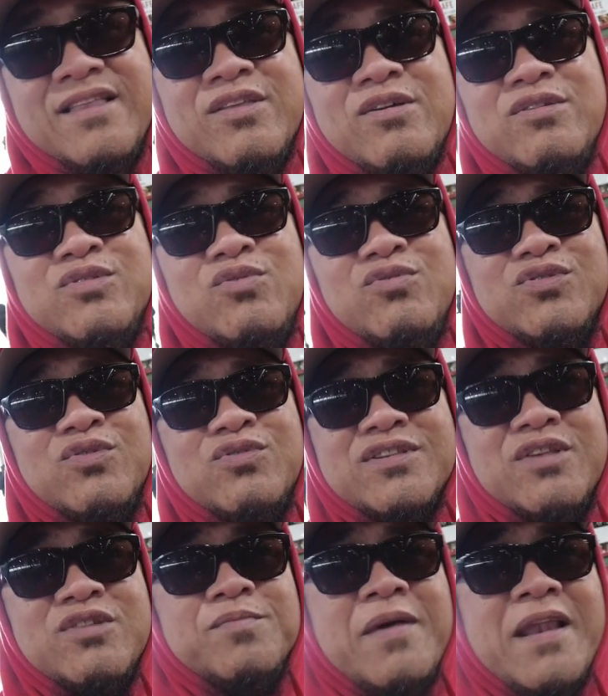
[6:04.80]
Those Usos,
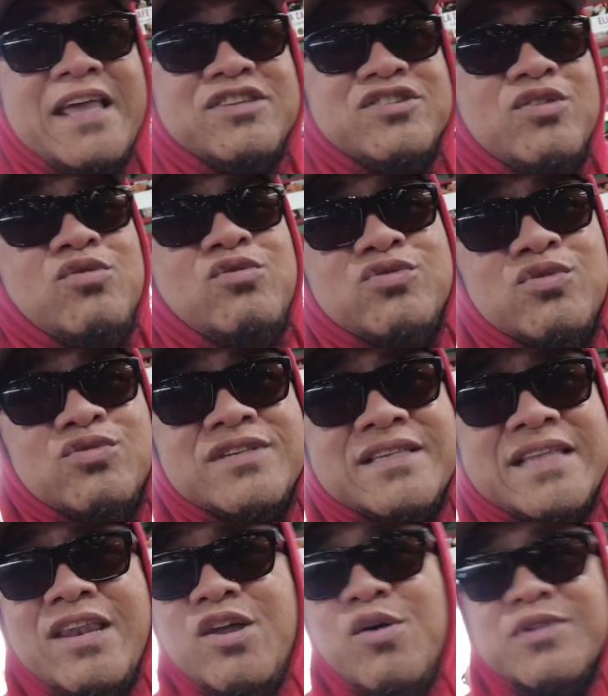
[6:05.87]
those Malaysian Usos,
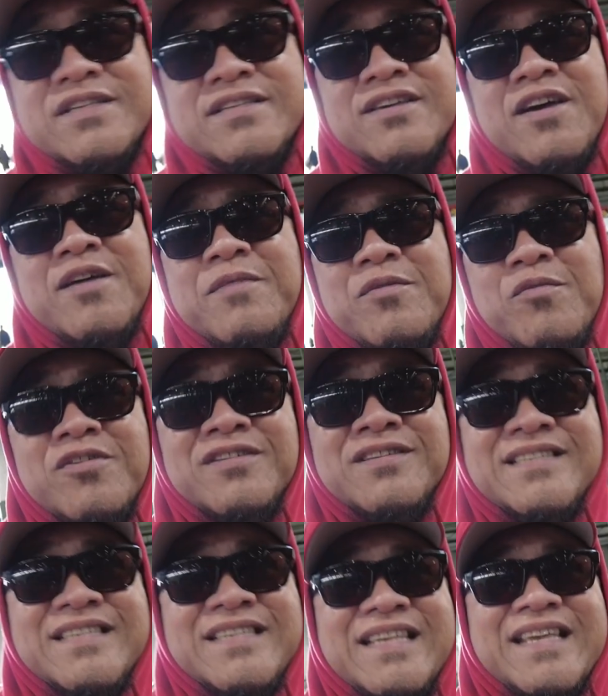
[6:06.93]
they know what time it
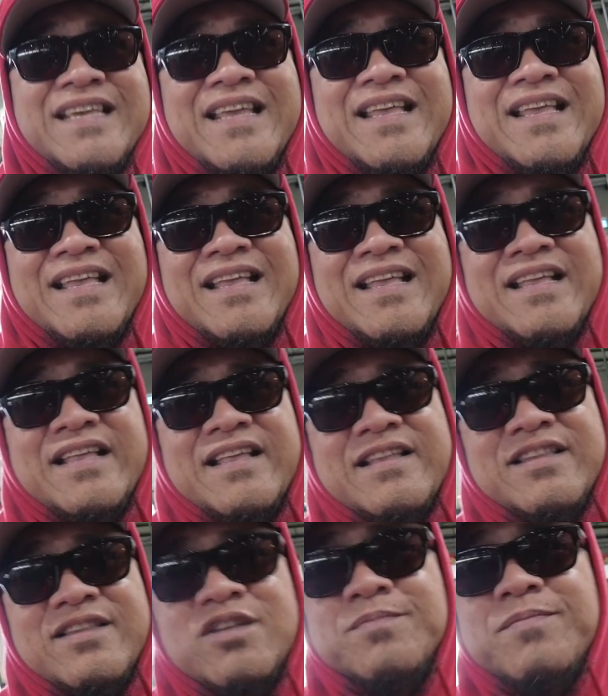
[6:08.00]
was.
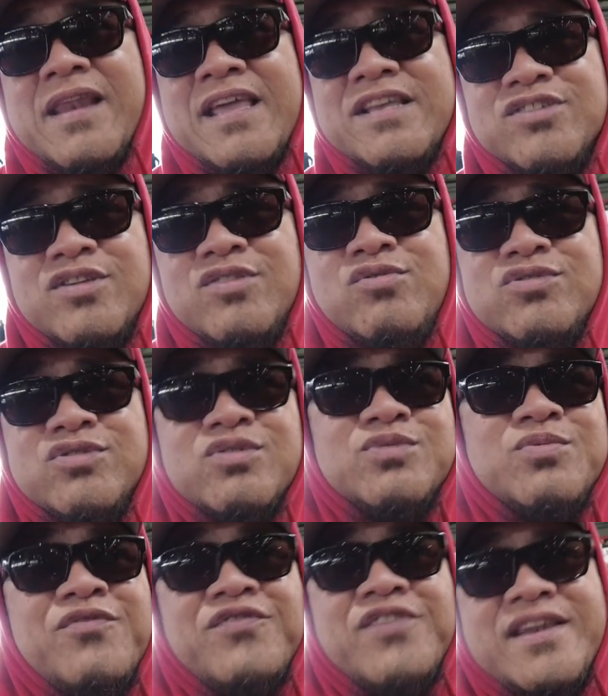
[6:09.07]
Those Malaysian Usos
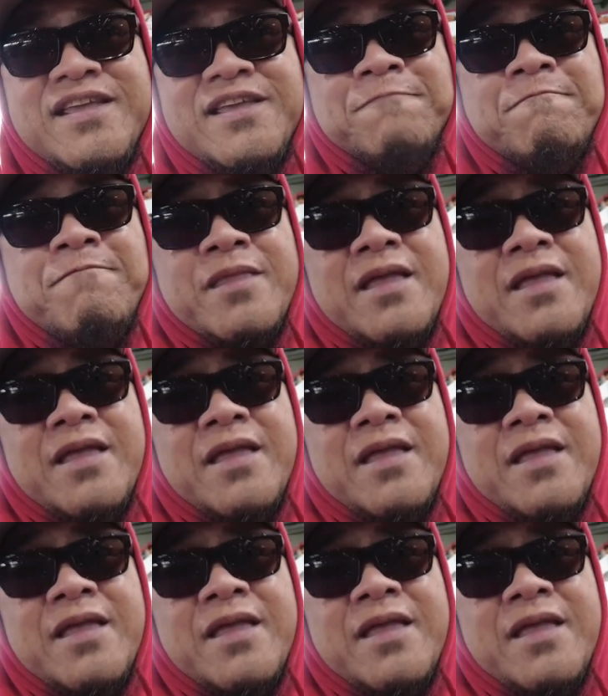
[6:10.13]
were funny.